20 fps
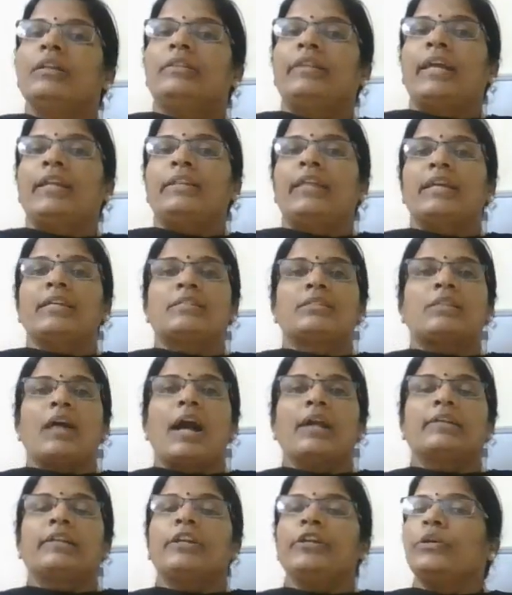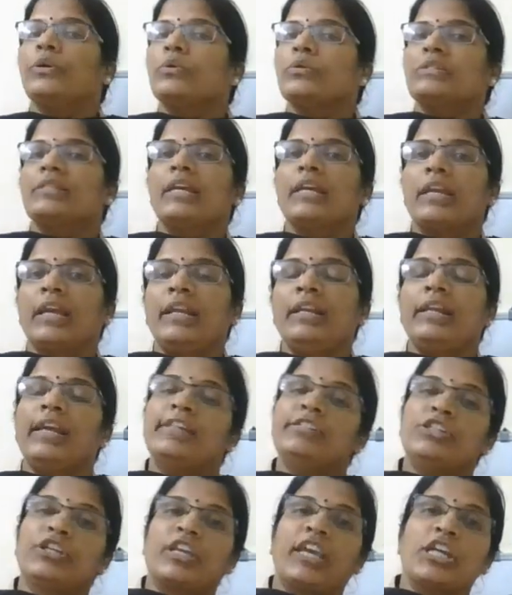then they started using in
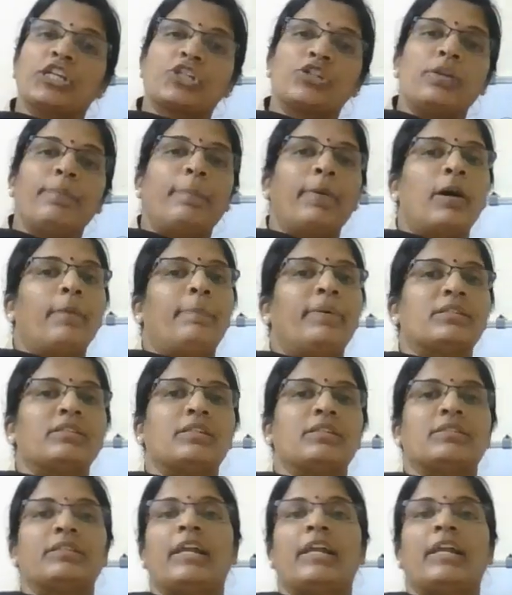educational purposes.